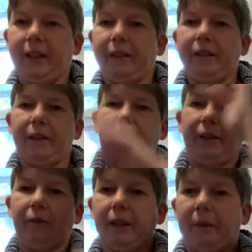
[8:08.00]
still like
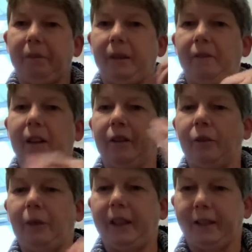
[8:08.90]
to wrap it around
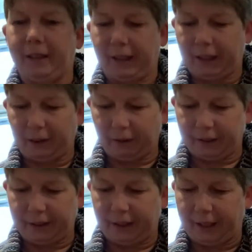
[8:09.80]
twice like I was
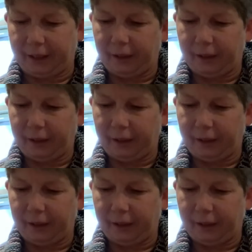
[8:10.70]
saying,